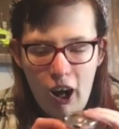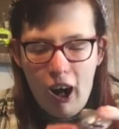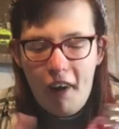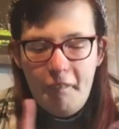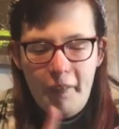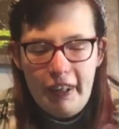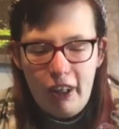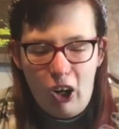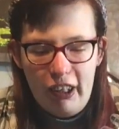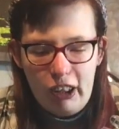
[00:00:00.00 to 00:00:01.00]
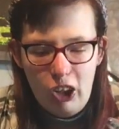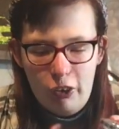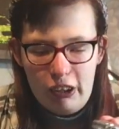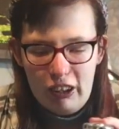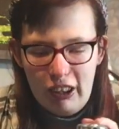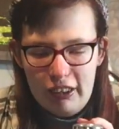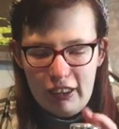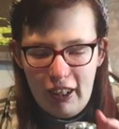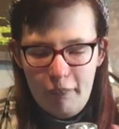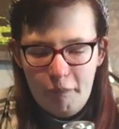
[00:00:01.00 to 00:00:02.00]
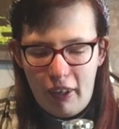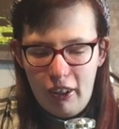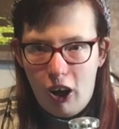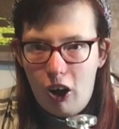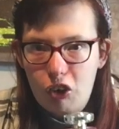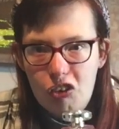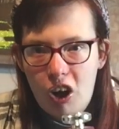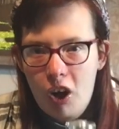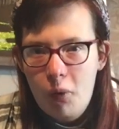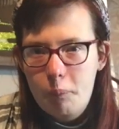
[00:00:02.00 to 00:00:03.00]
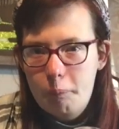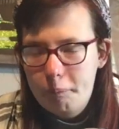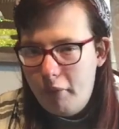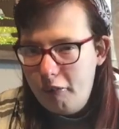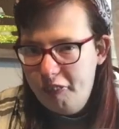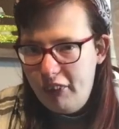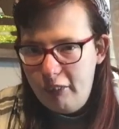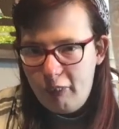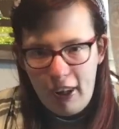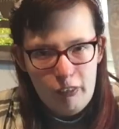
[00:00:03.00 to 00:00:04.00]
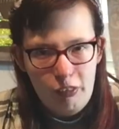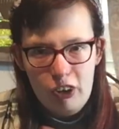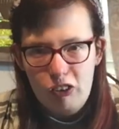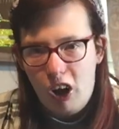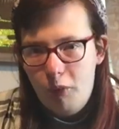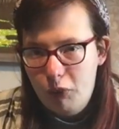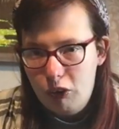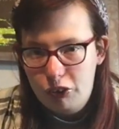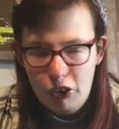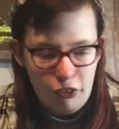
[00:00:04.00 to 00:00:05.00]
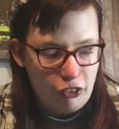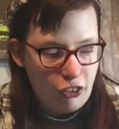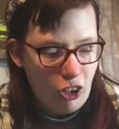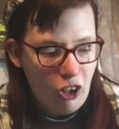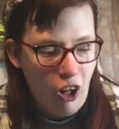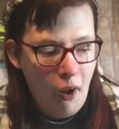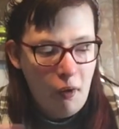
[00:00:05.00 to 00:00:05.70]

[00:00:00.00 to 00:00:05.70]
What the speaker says: I think I included this in my last monthly favourites, I'm not too sure.